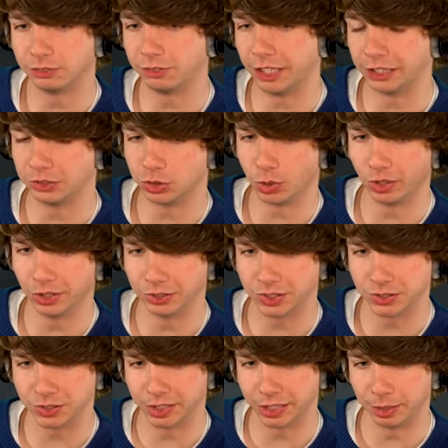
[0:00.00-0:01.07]
fighting
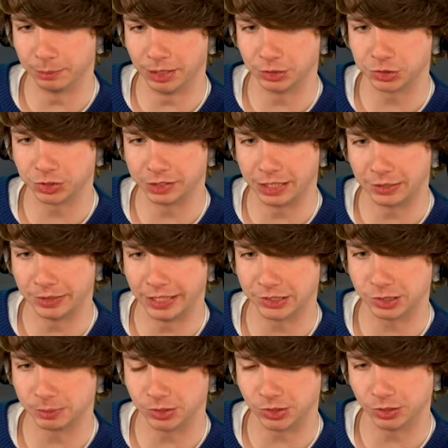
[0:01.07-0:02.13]
toilets as an animation, now he
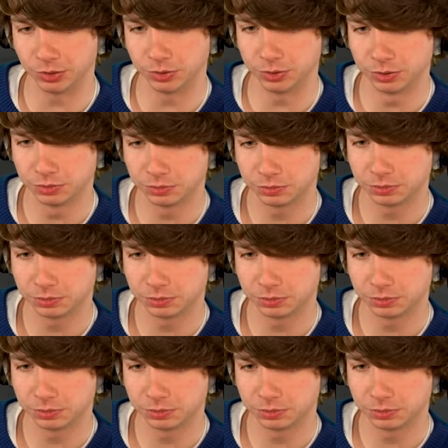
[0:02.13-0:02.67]
has to be single?